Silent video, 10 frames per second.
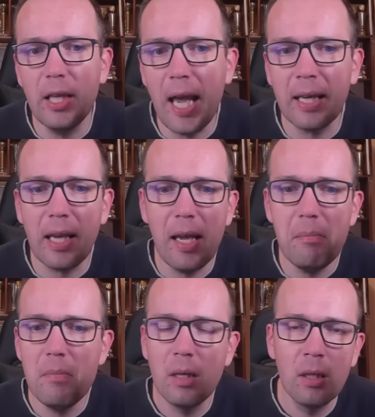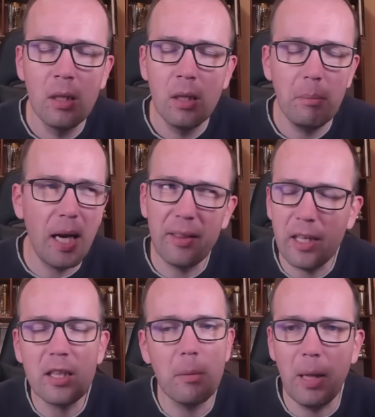endgame, but I
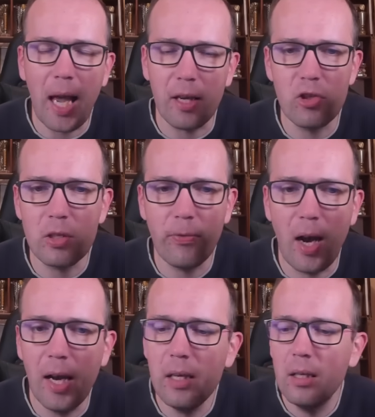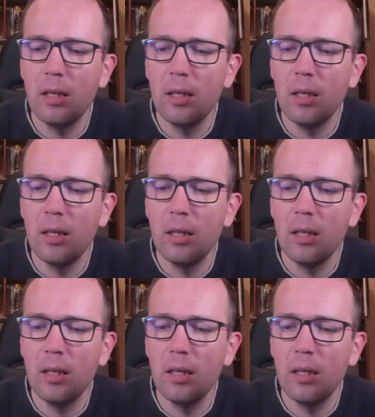think that black is just fine.